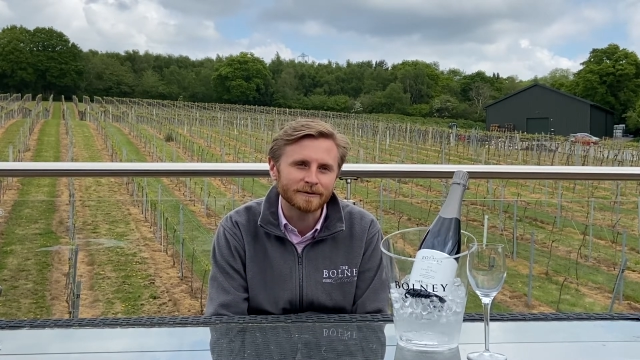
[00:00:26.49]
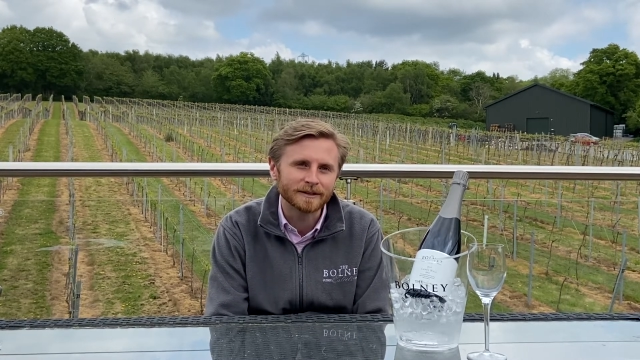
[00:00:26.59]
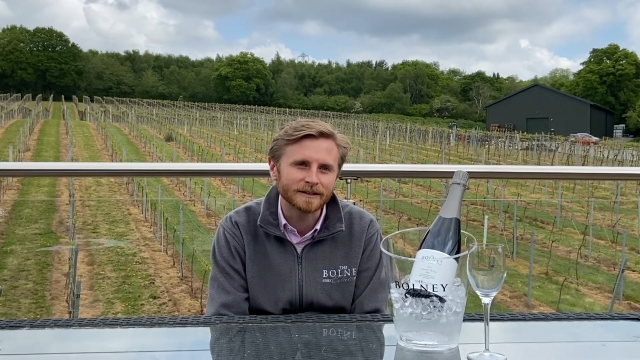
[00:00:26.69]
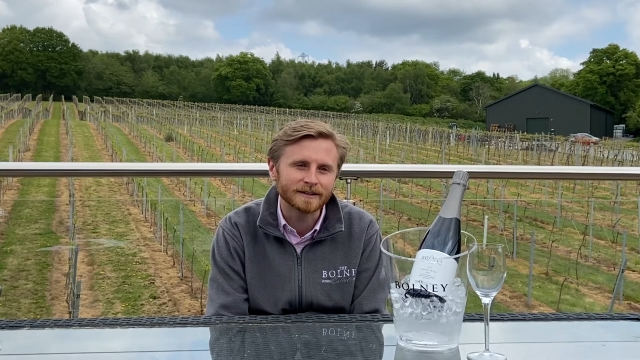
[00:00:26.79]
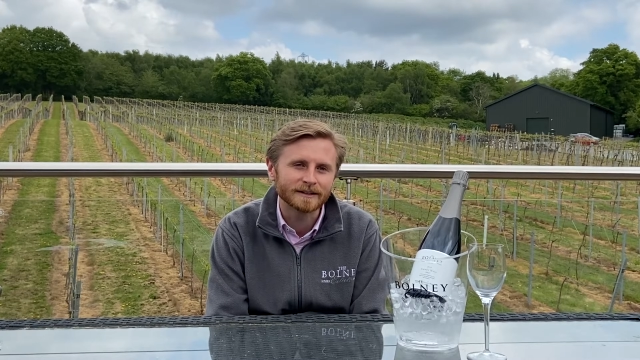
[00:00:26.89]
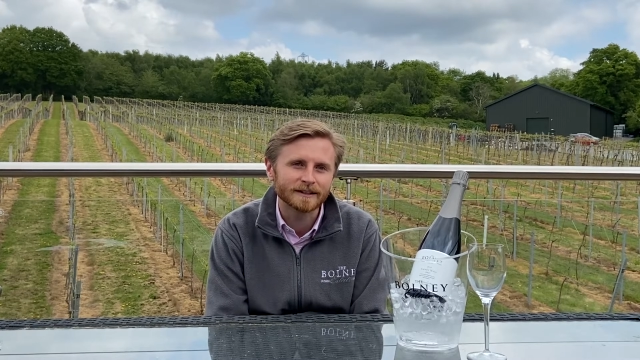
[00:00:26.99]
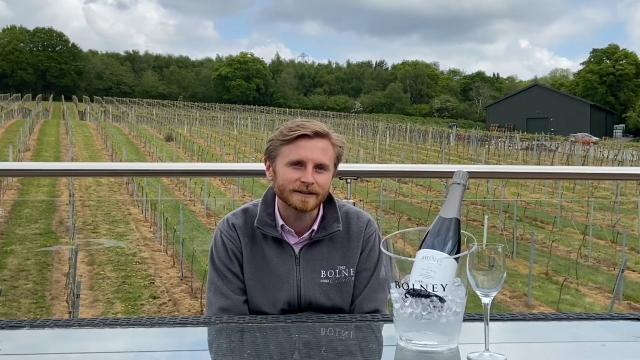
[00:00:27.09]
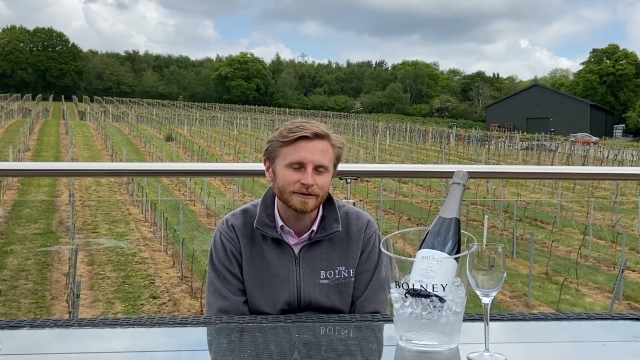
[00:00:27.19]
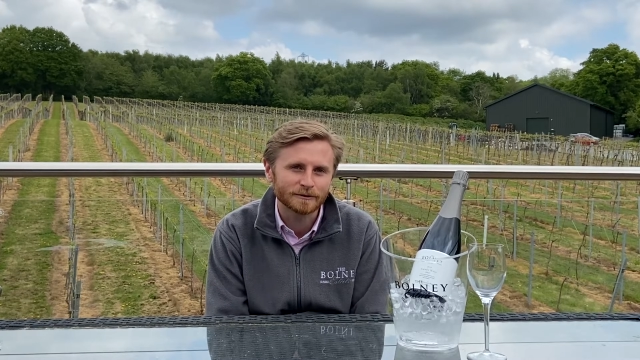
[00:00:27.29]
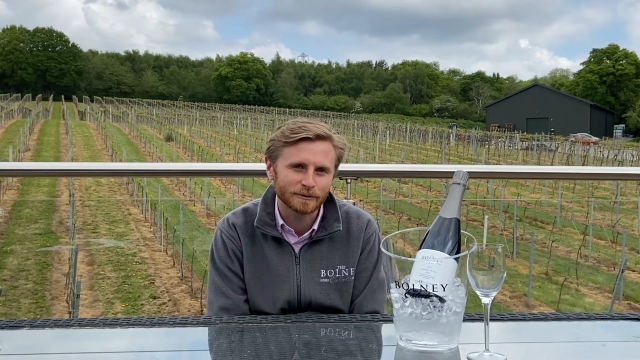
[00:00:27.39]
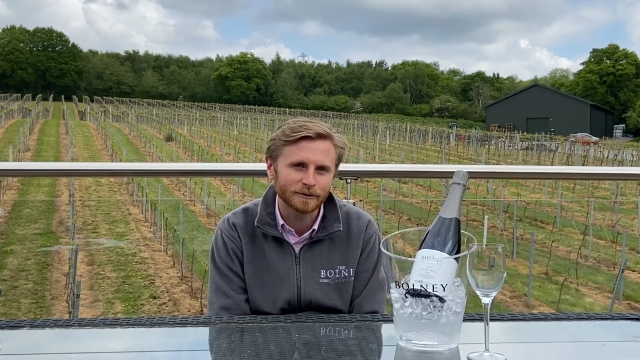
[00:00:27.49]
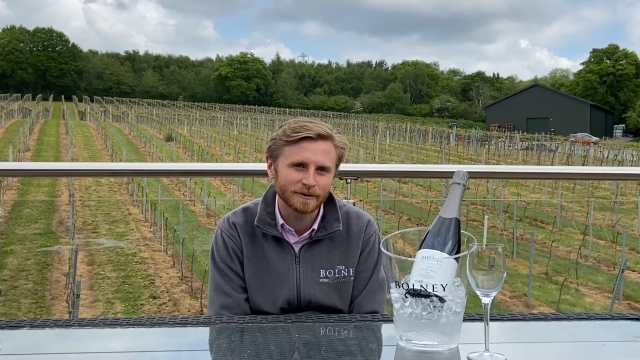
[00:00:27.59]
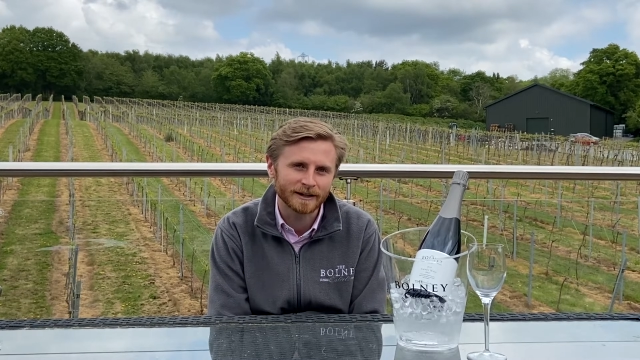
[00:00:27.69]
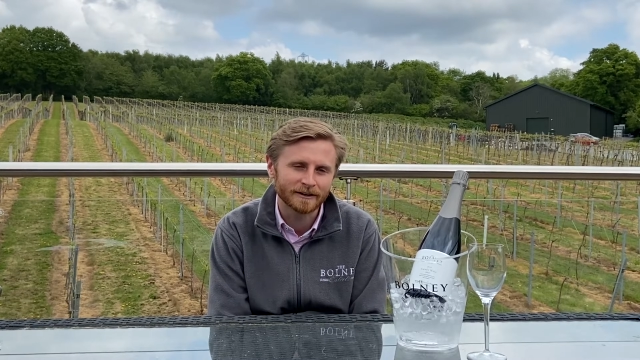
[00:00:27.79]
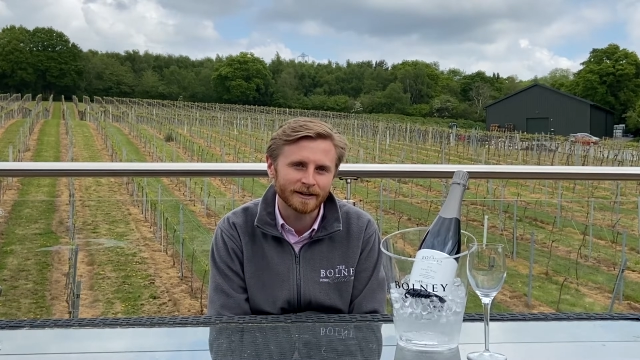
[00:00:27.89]
which is an
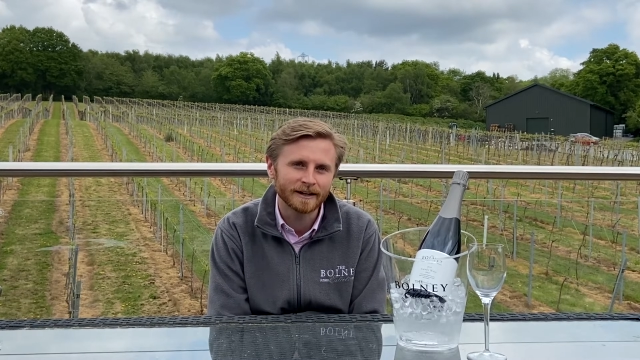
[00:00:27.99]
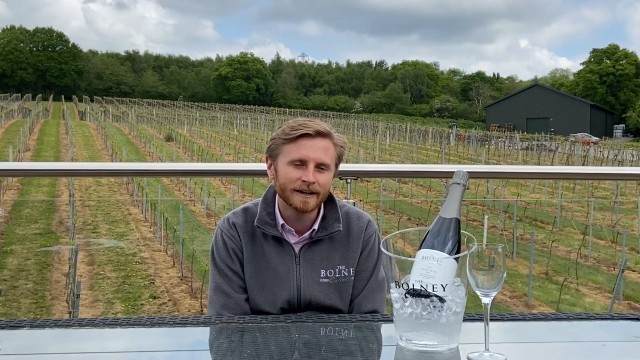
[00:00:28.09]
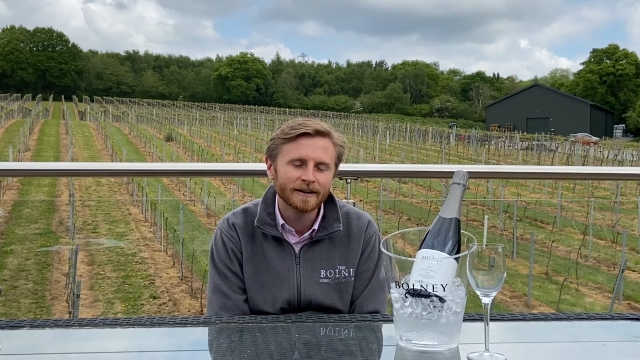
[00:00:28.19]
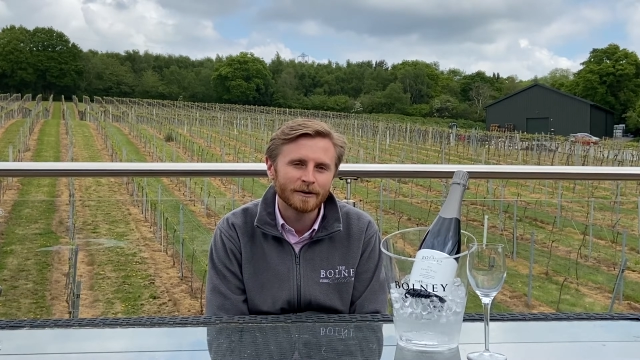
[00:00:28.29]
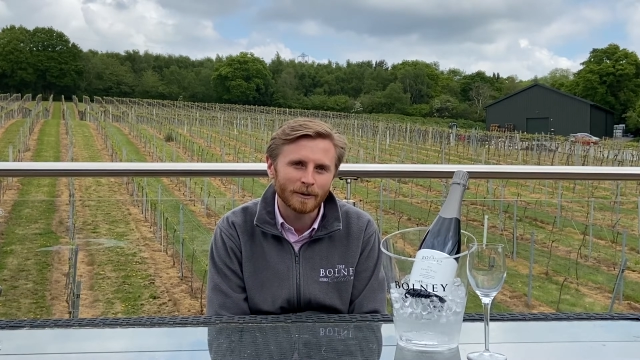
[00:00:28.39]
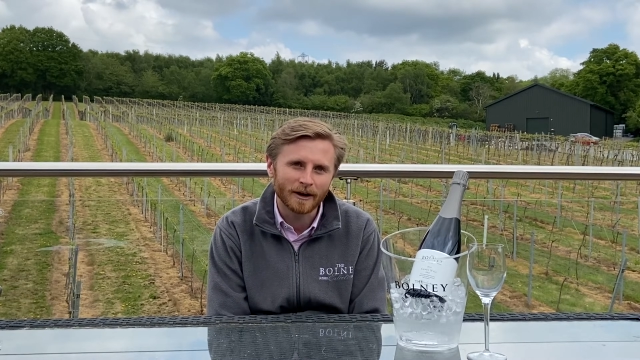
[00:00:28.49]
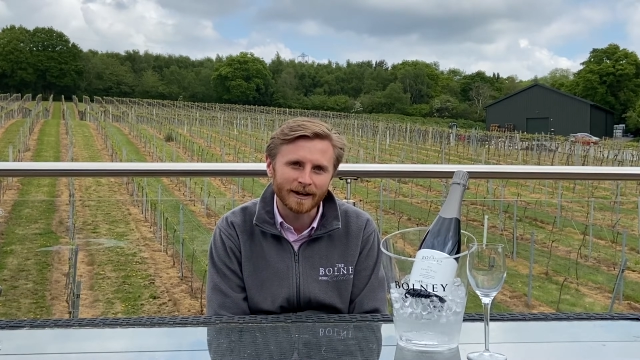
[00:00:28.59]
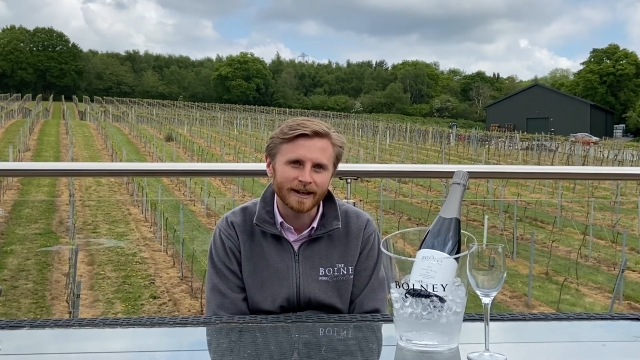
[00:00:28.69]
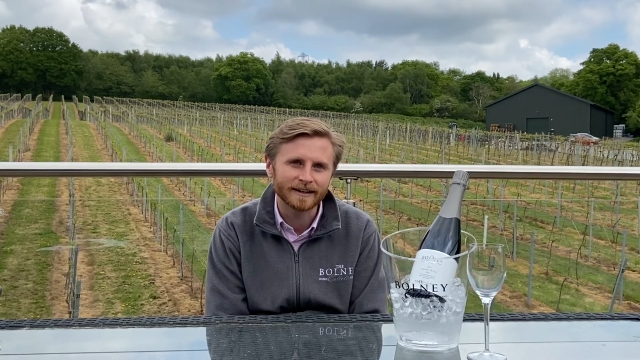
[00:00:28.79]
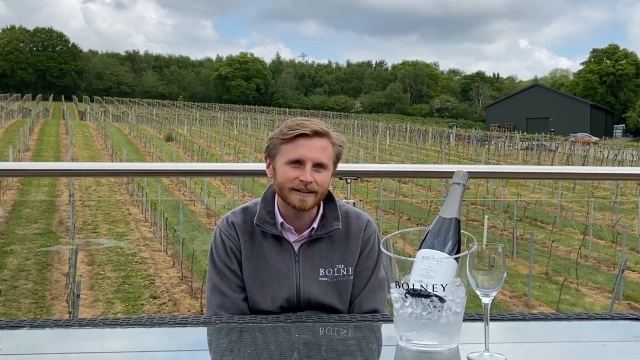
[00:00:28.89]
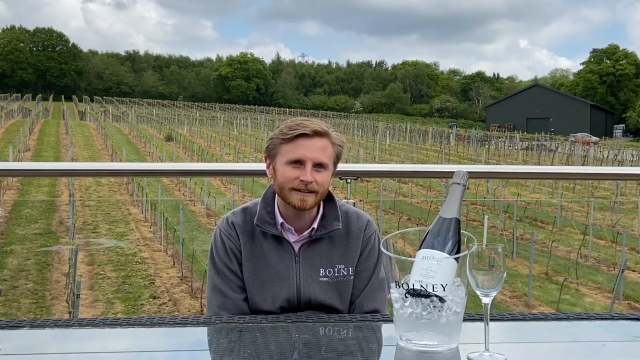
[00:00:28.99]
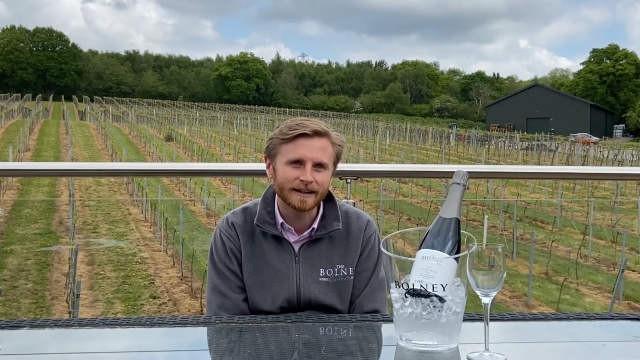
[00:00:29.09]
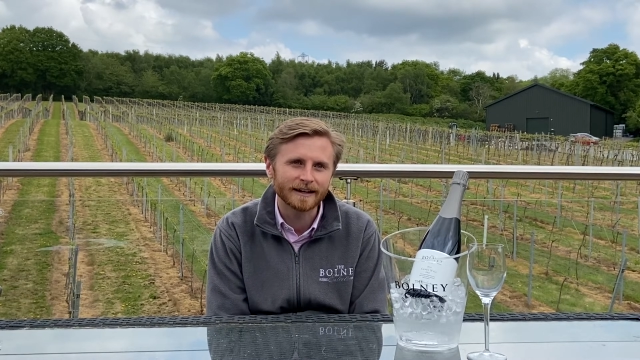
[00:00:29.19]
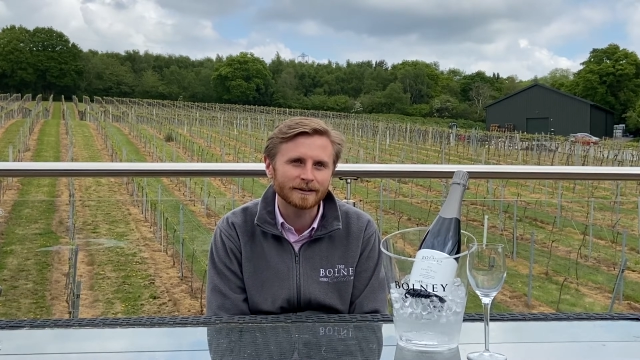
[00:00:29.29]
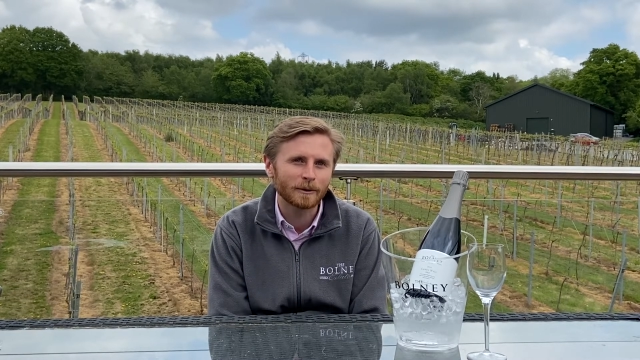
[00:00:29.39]
extraordinary wine, and
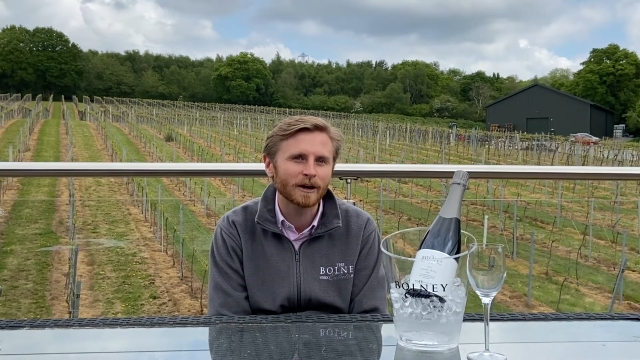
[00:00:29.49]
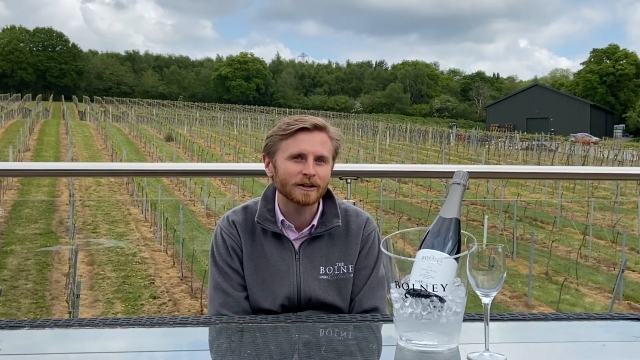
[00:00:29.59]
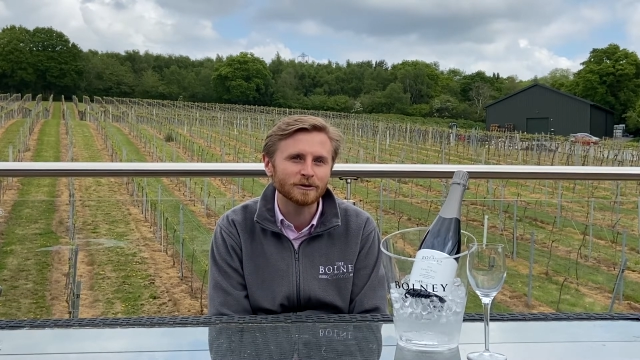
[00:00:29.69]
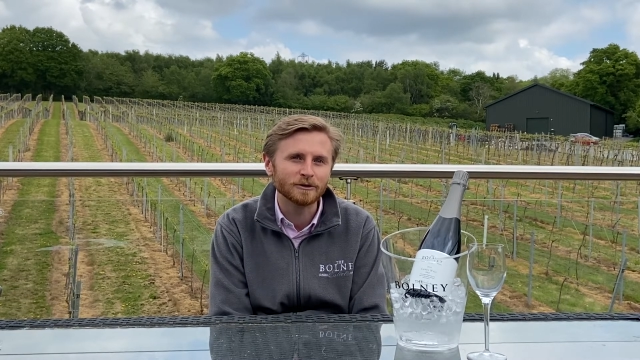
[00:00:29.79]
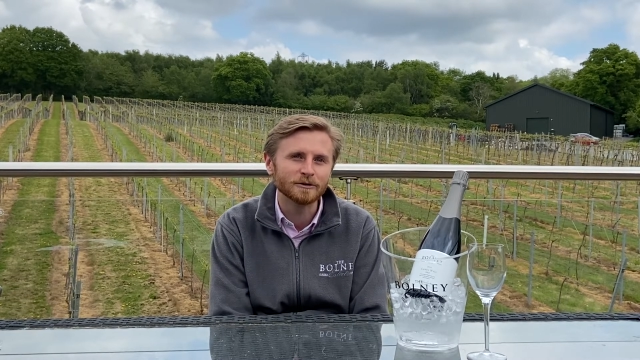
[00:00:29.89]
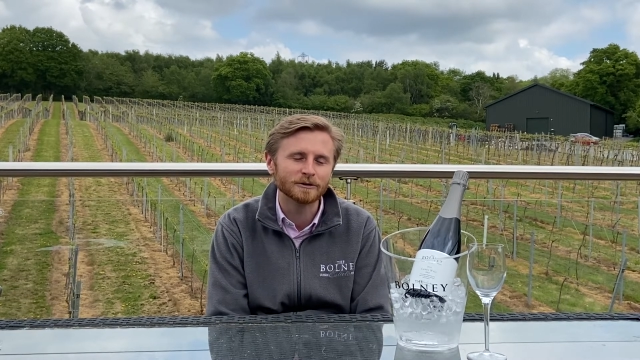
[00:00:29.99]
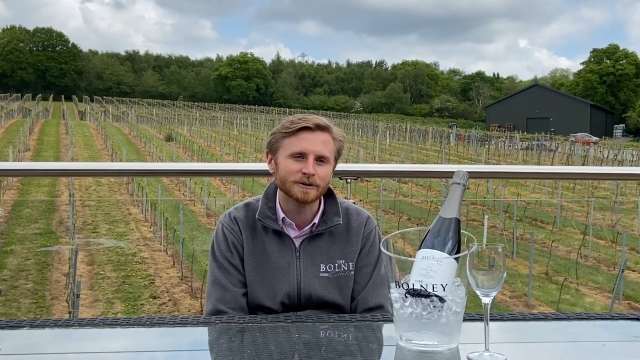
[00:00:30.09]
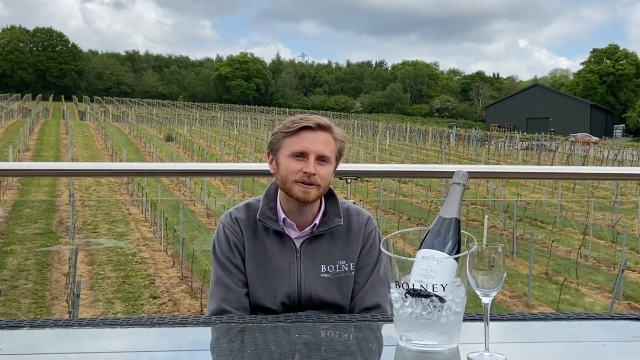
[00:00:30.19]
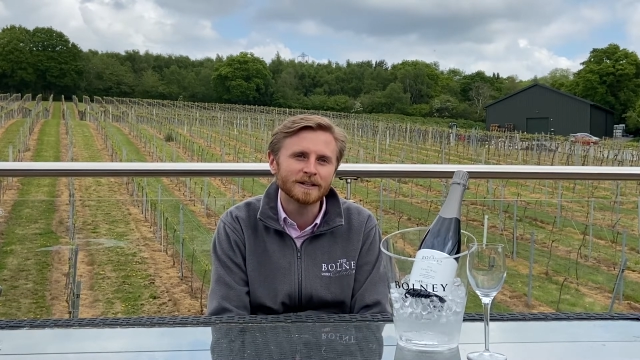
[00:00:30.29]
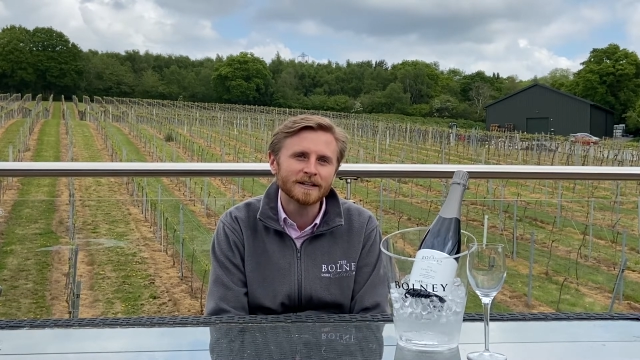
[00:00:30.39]
it's quite unusual.